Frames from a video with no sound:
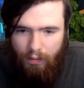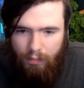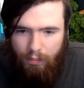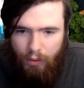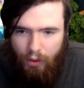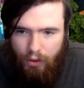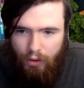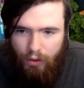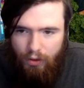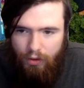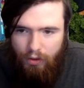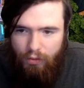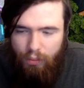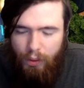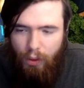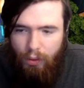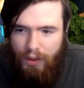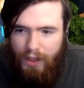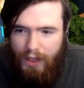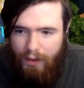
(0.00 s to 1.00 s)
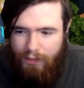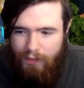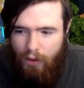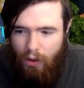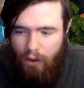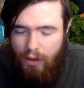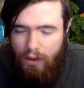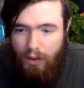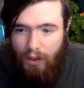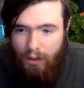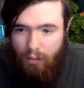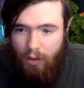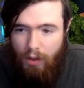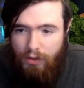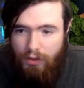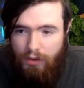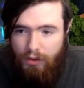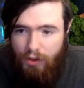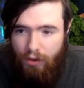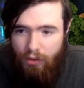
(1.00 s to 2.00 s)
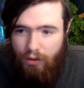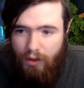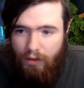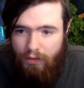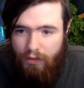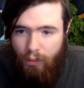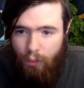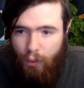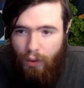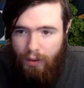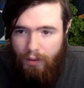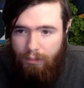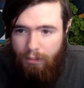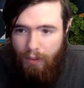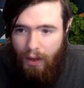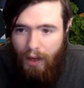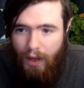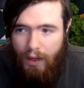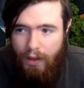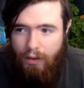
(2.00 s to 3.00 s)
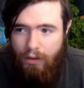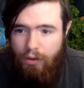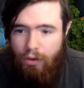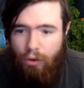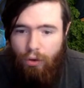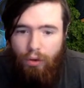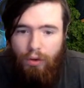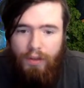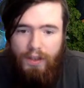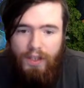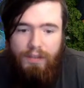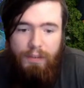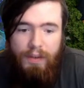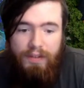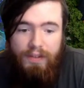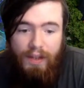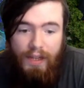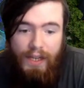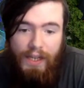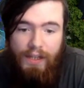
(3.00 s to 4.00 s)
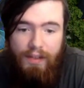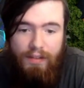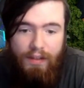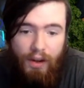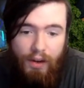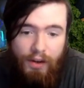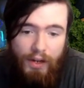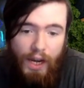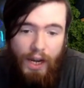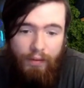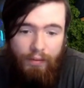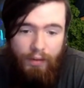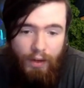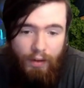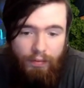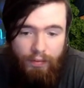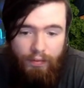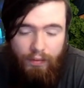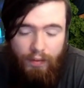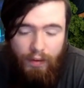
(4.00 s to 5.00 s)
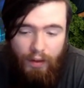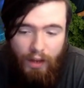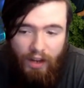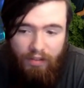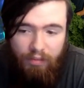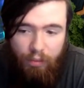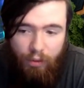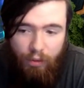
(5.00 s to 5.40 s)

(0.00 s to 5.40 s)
because we only have Dark Link monsters in Grave for one, and two, this means that he's not going to have enough life